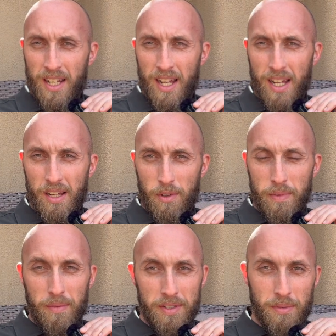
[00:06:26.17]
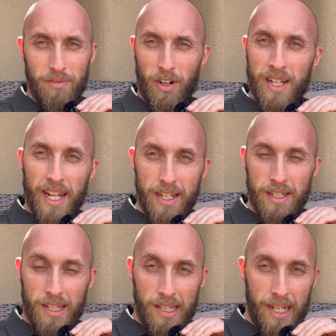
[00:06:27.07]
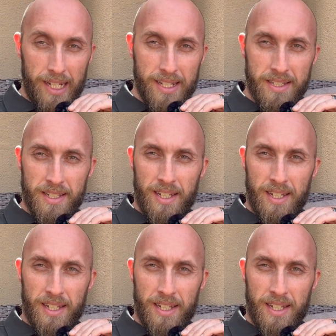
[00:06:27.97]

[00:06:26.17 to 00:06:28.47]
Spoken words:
or maybe some of Arcadia Light.